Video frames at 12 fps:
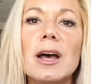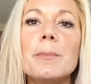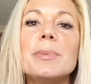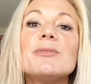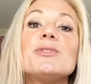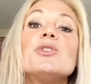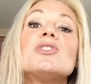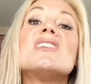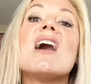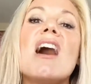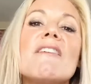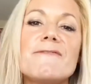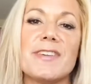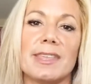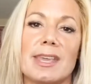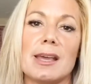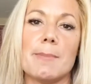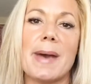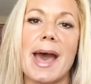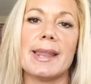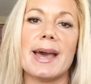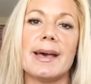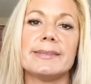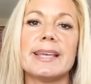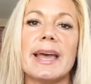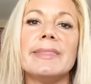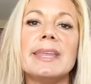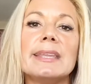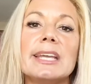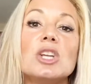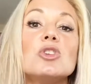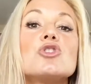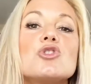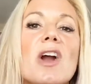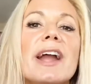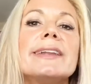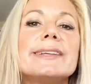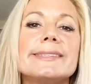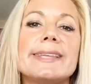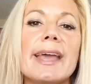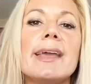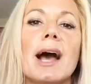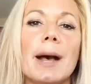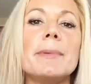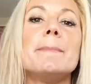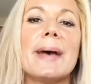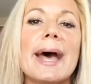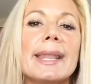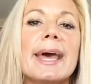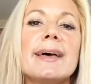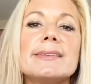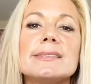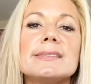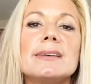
But if you're not feeling a badass and then like you're trying to say I'm a badass,